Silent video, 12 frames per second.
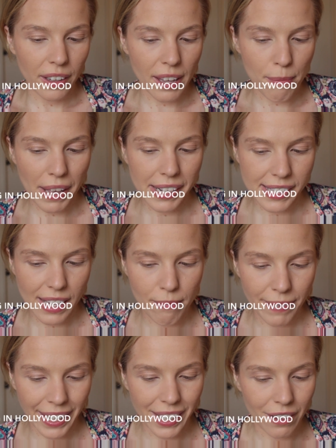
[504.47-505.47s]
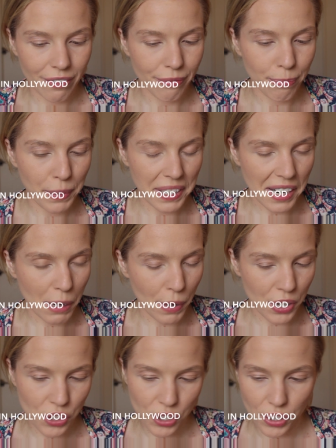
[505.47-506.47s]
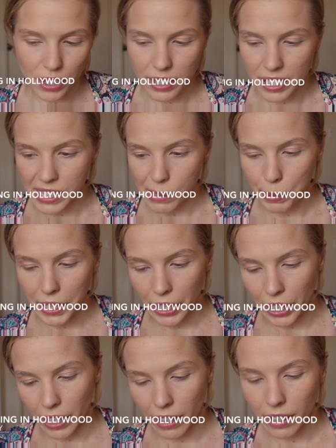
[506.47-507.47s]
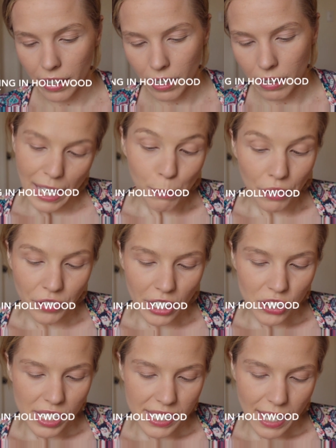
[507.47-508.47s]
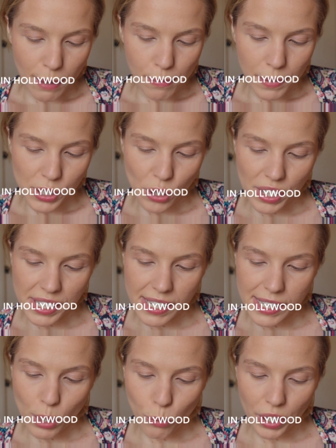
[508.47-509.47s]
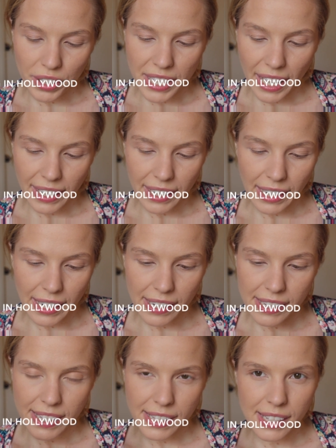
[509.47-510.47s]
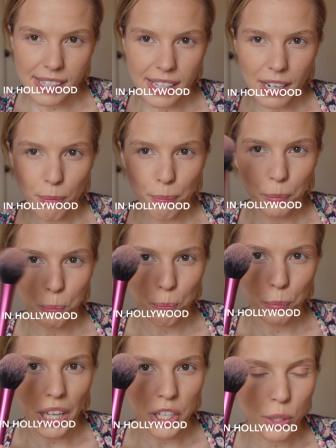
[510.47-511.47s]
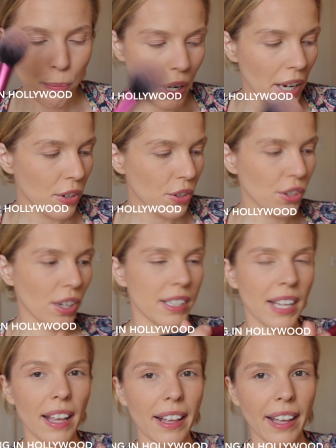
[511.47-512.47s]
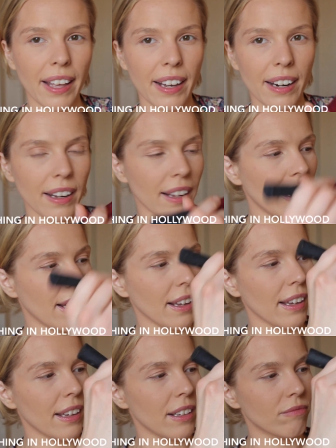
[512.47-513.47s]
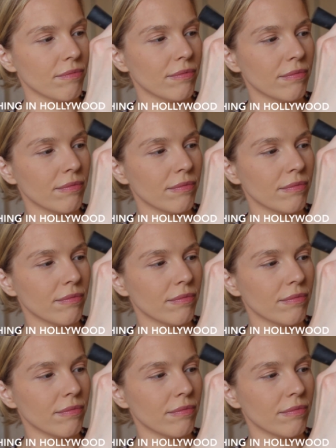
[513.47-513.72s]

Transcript: it makes them kind of be airbrushed and disappear and camouflages them. So this is the Real Techniques. This is their blush brush, so I take it and I get